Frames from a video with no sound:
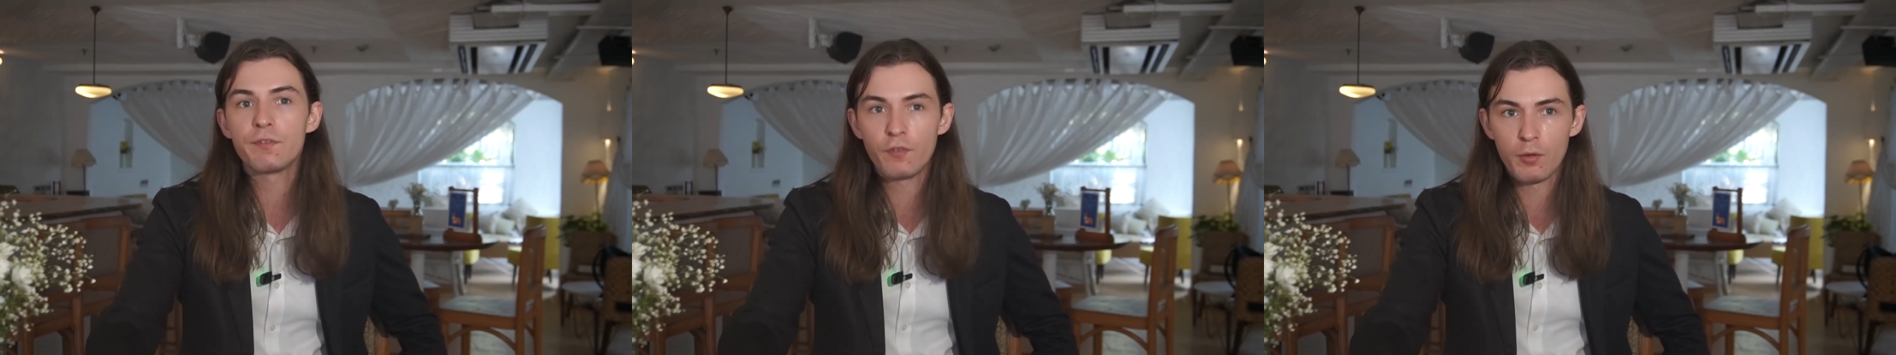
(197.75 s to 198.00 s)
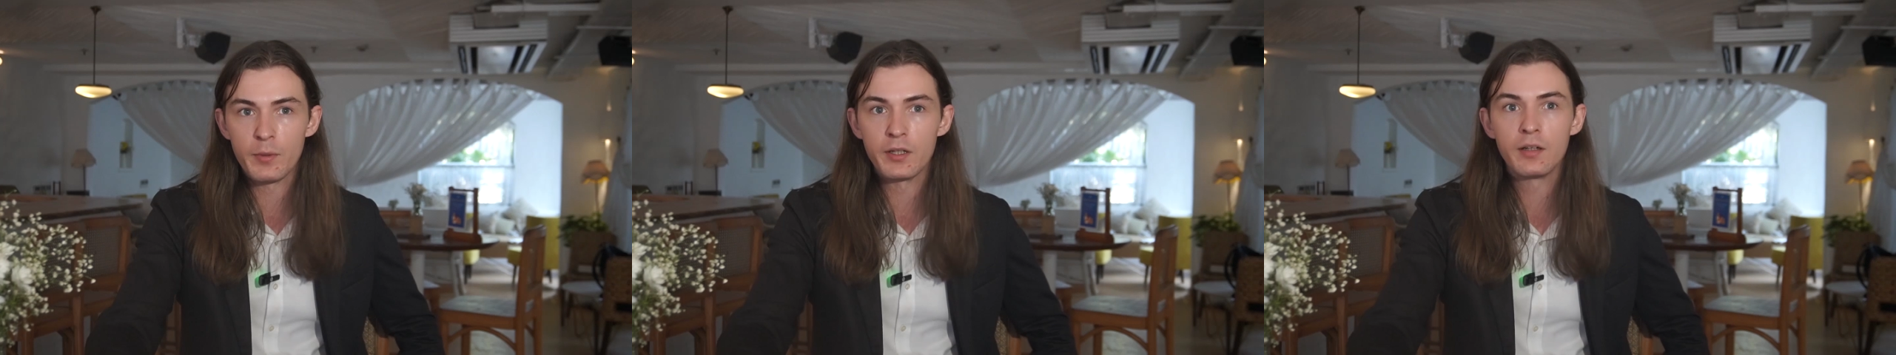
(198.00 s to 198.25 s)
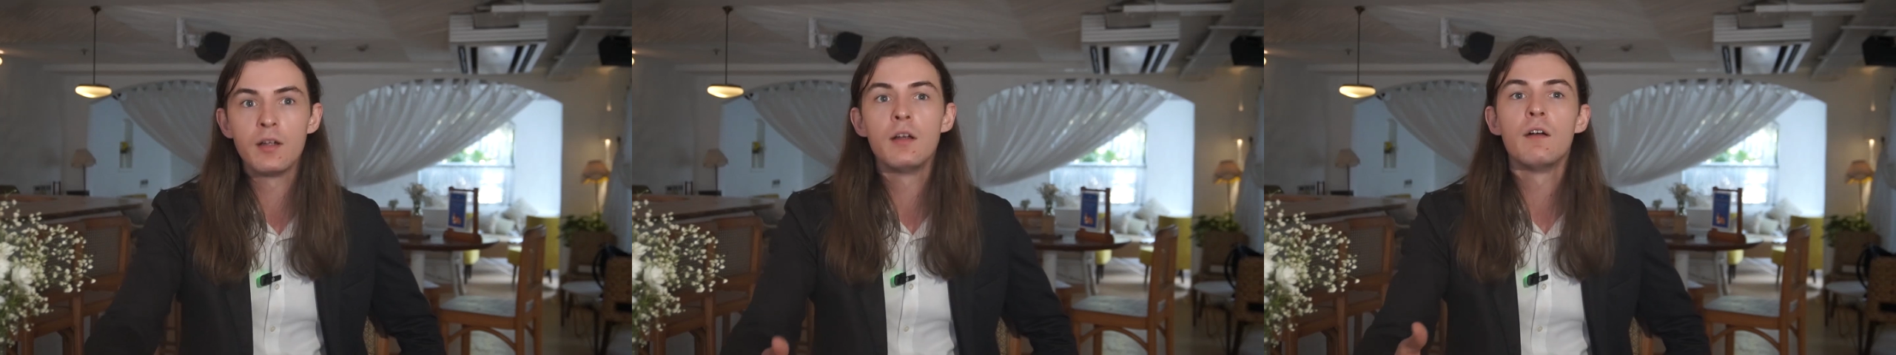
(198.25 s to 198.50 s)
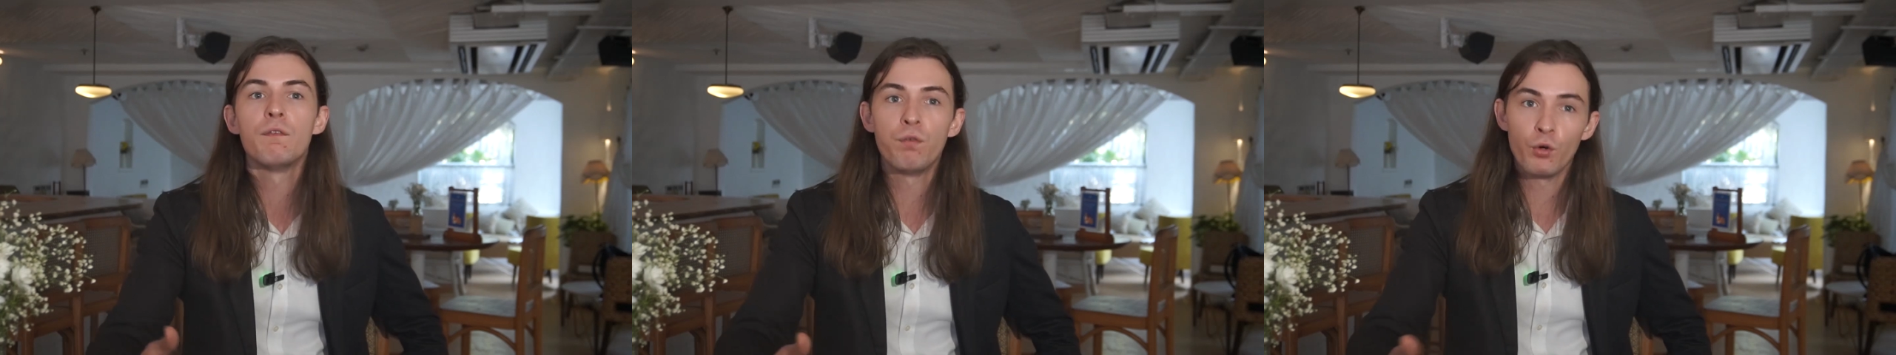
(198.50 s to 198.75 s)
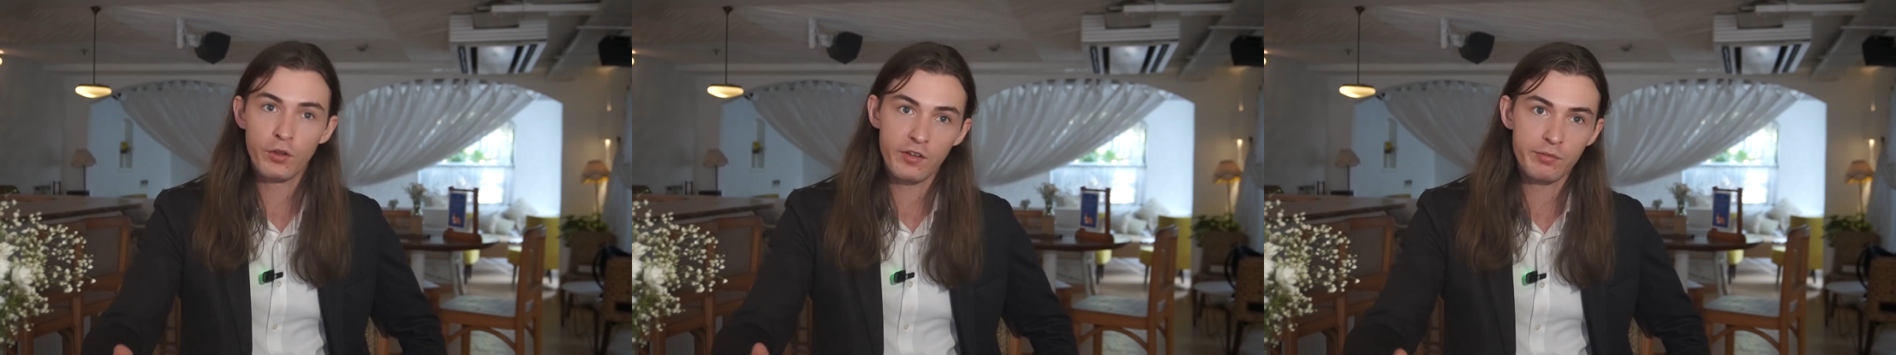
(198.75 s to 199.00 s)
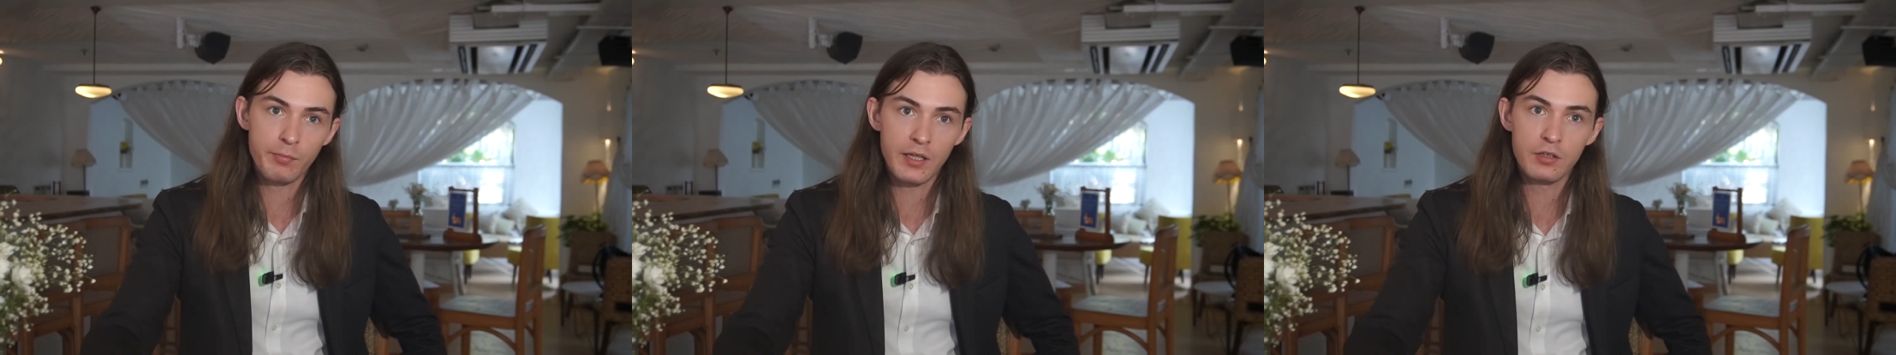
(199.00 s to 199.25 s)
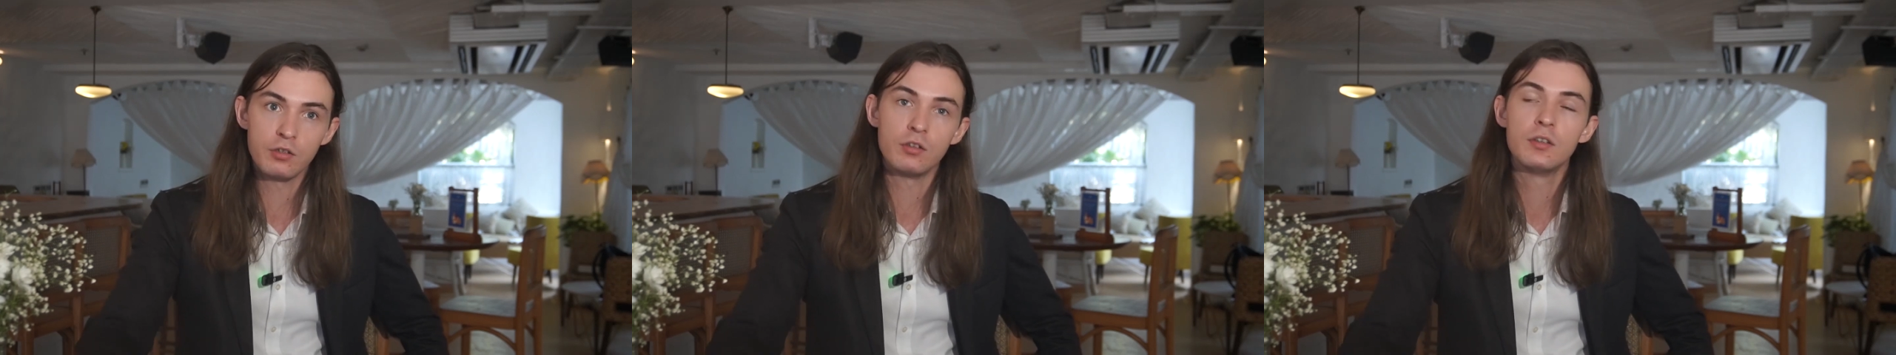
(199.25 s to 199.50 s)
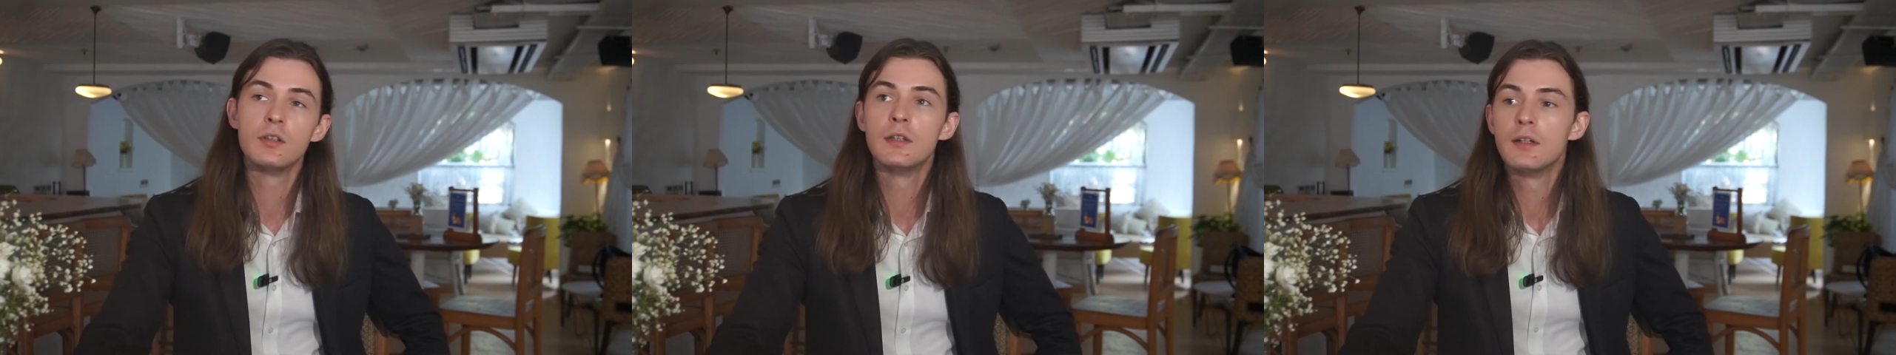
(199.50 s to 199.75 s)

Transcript: from it for this menu.